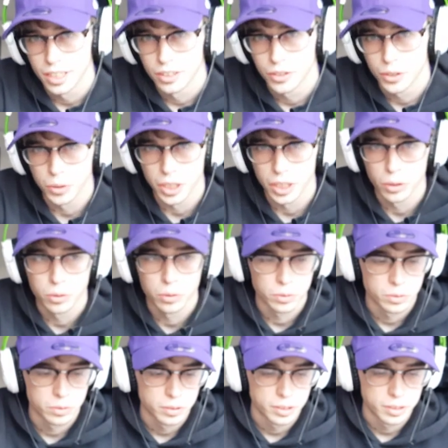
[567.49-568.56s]
2-0,
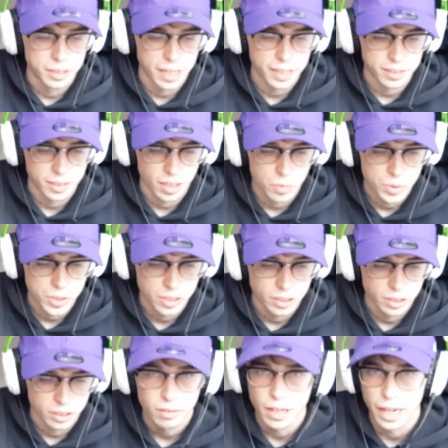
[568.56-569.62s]
Daniel Thompson
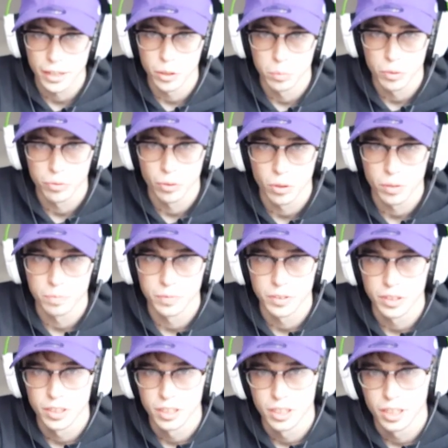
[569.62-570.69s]
at number 4.
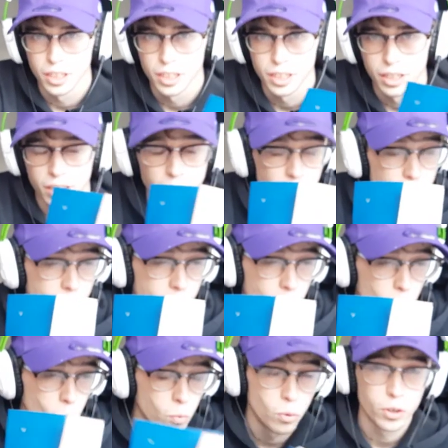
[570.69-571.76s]

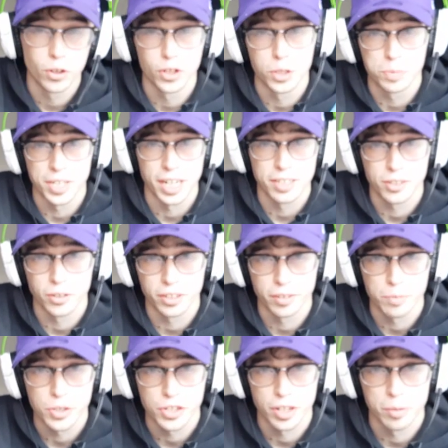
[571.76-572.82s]
100% is going to give
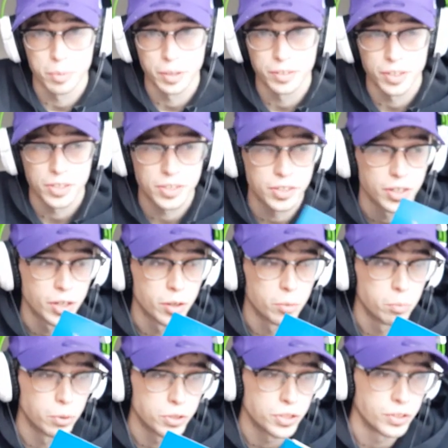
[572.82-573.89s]
me shit about this,
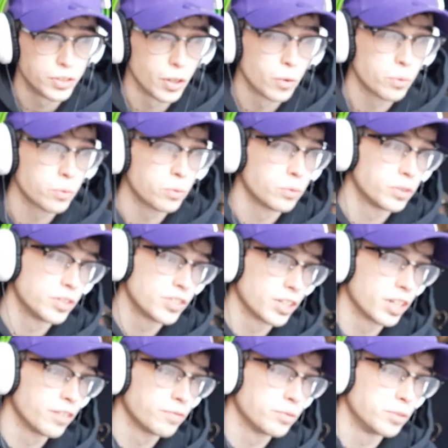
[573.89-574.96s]
but you don't
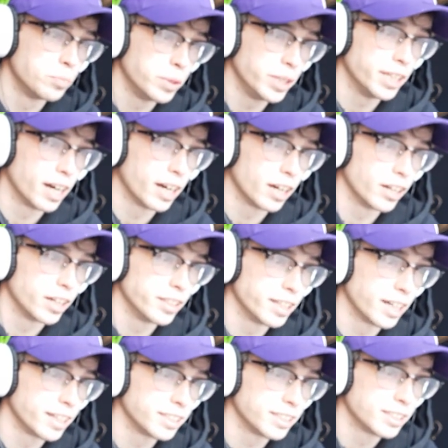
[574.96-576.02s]
deserve to be that high,
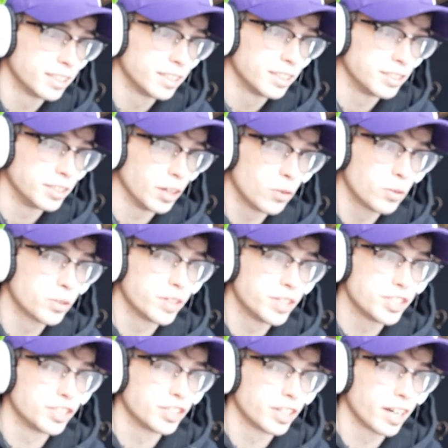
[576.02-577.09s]
Danny. The only
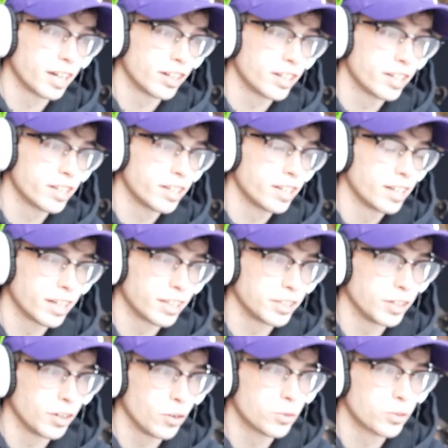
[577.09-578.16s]
reason you're that high and the
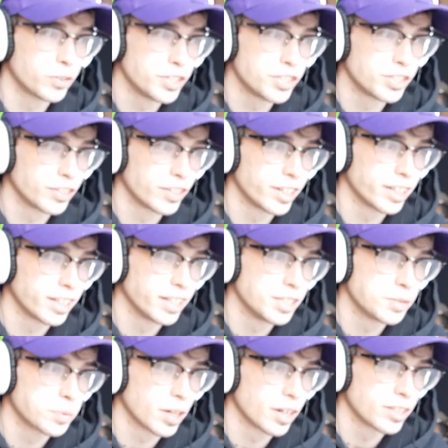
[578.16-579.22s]
only reason you're in it
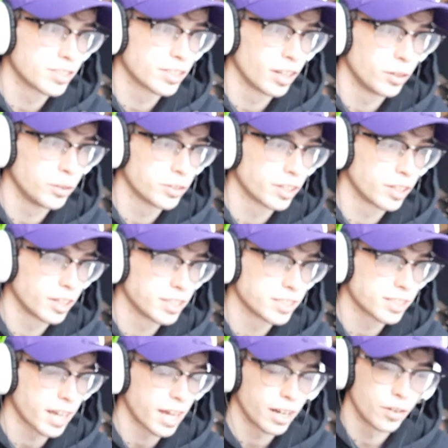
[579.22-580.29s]
is because the Luther is
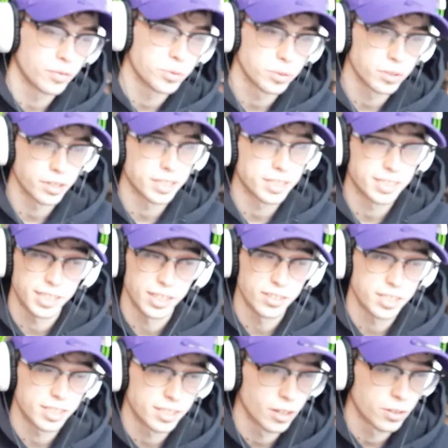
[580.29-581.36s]
getting off to a
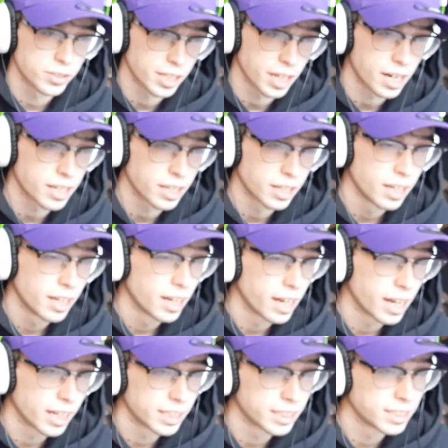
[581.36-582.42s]
seriously slow start
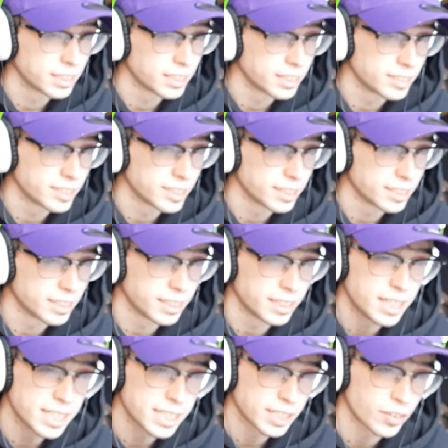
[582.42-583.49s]
and
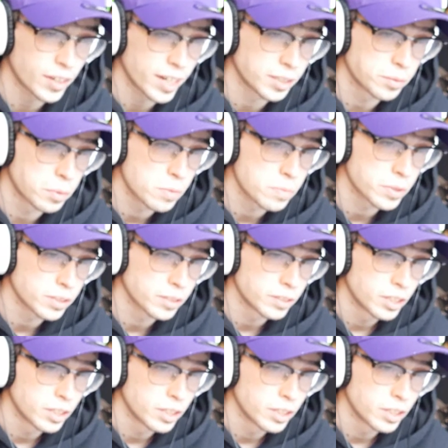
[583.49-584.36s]
isn't great at the moment.